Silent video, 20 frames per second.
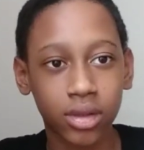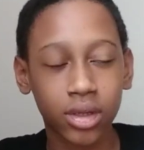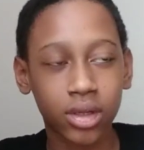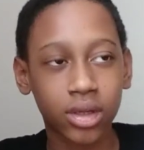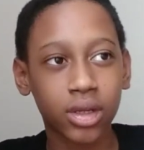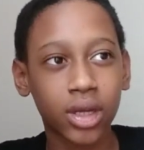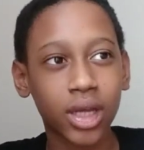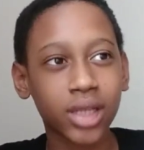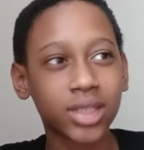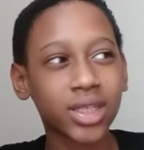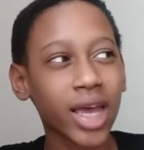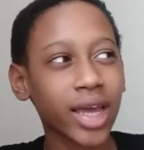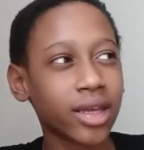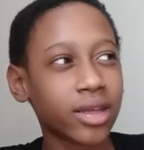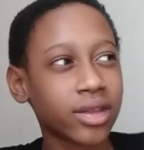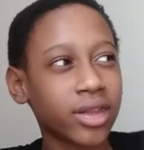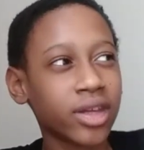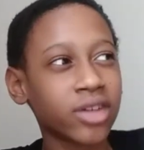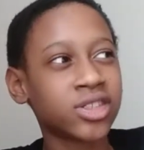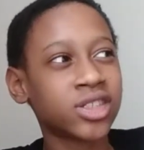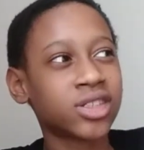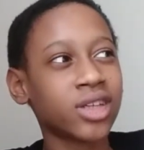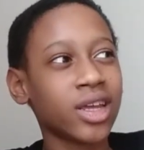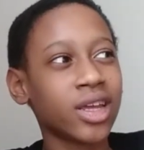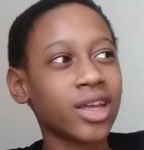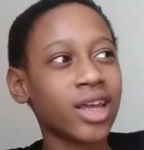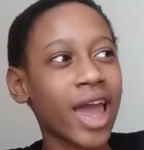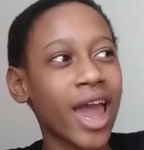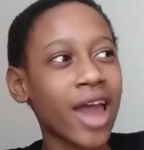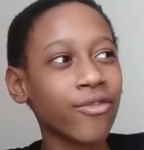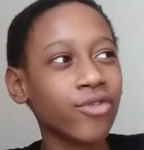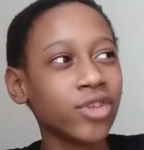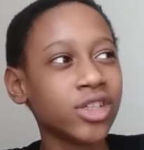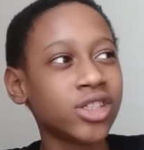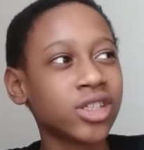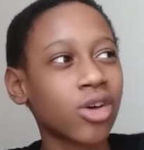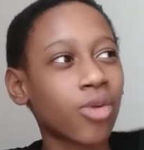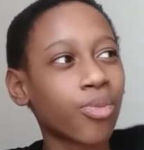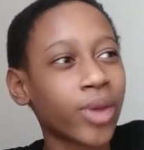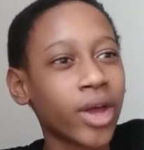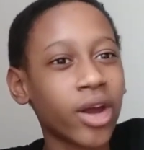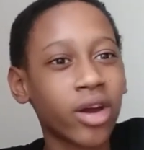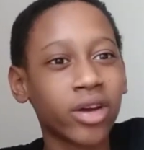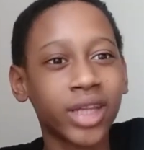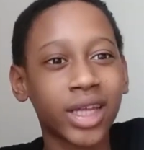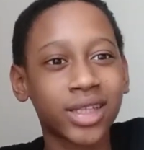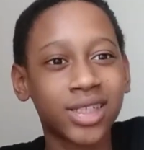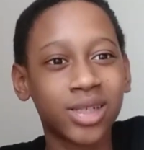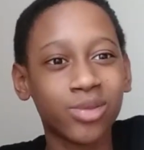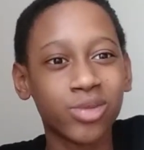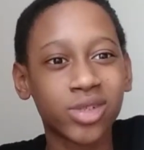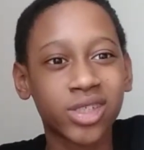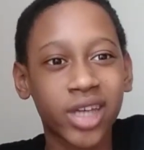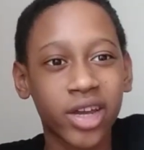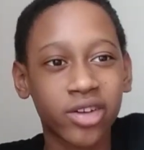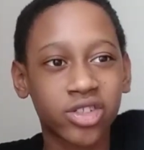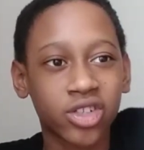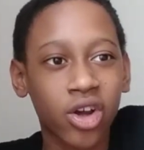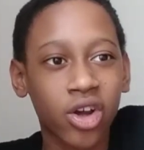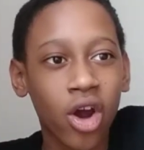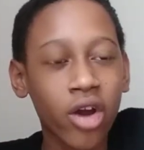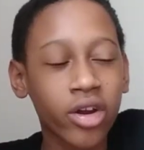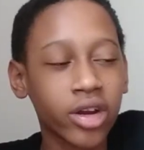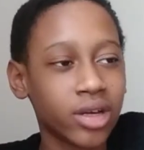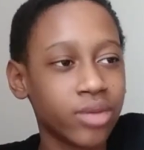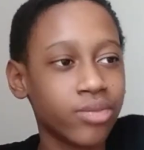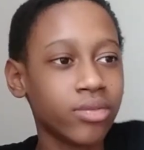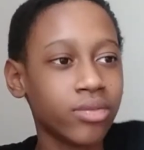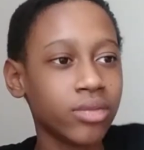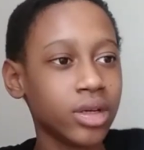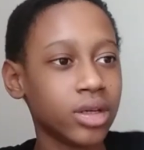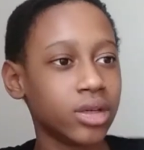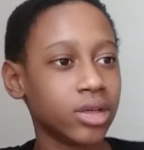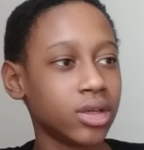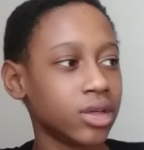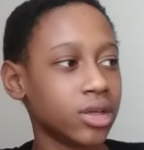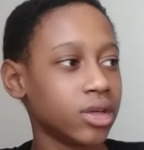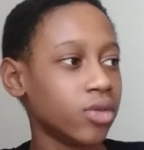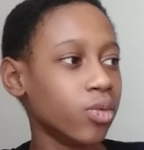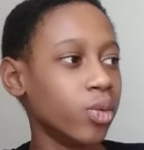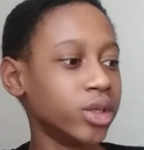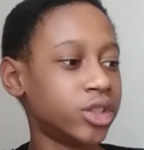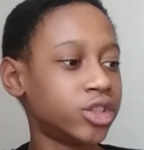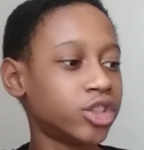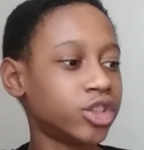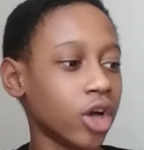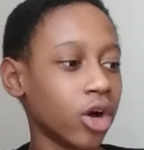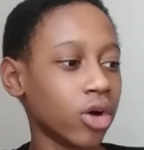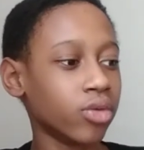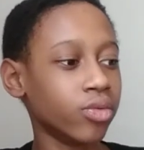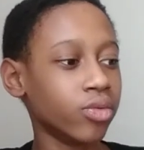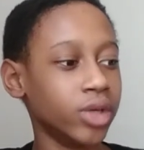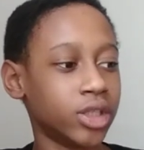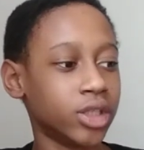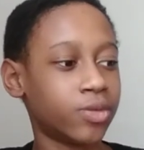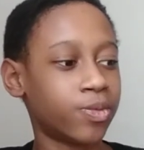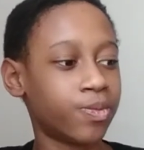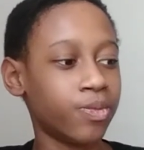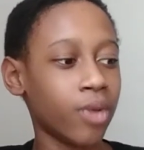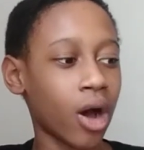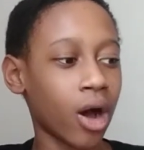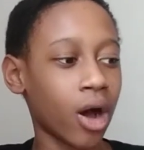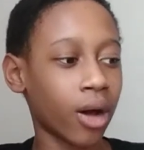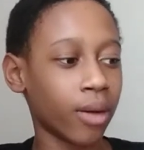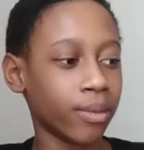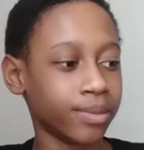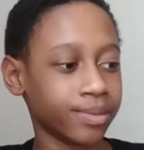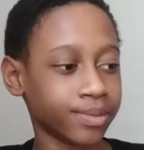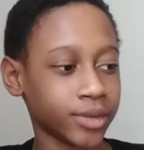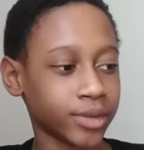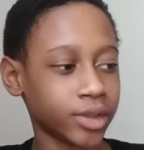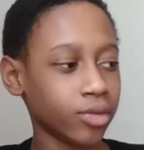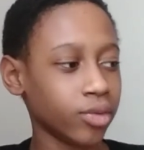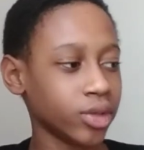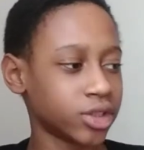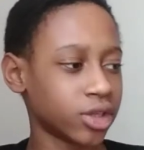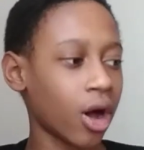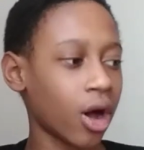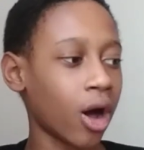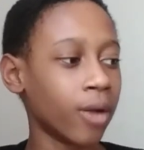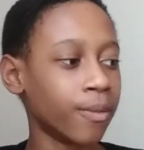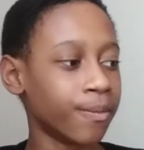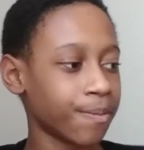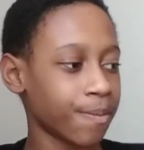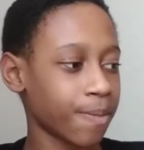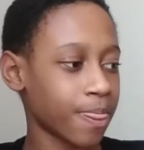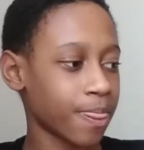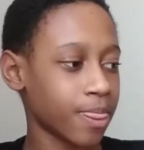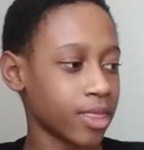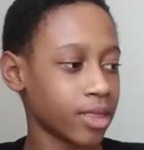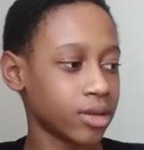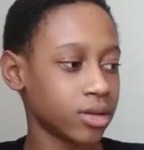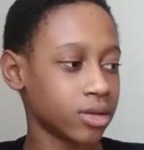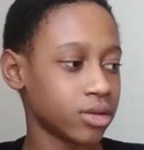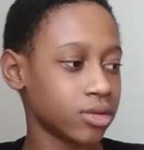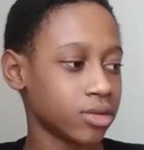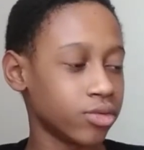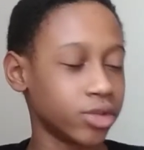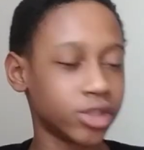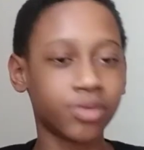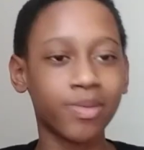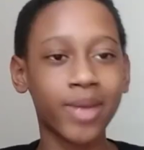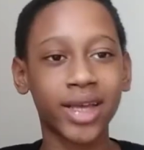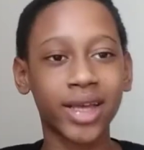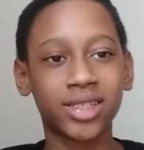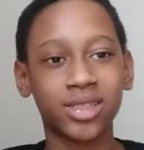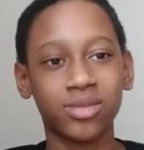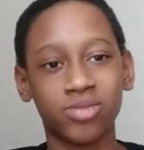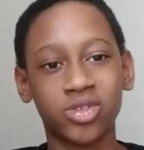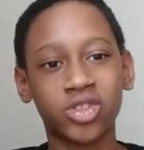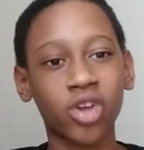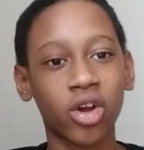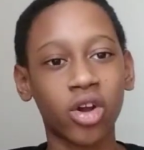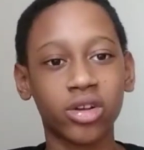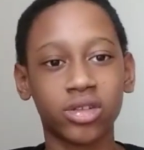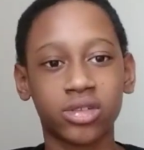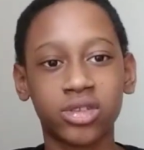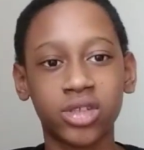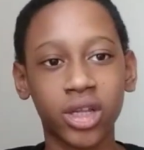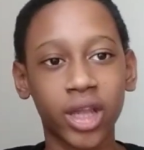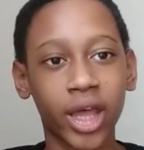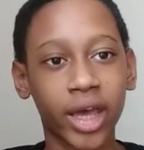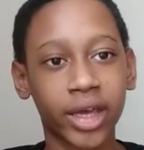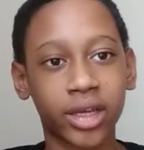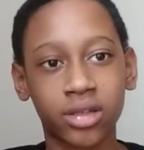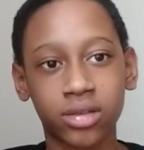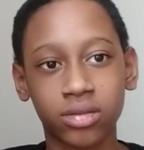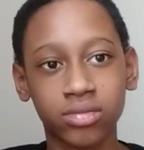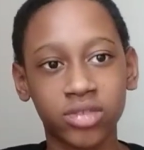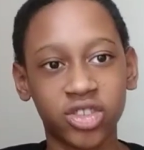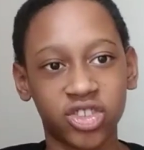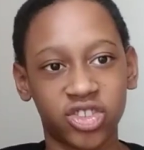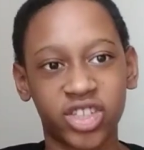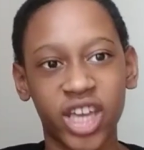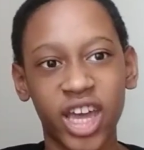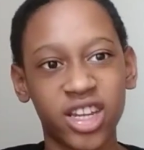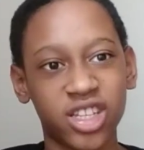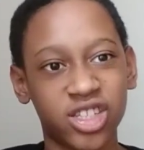It's like there's every single player on that team is scared to guard him, what's it called? Which makes him start to like just get easy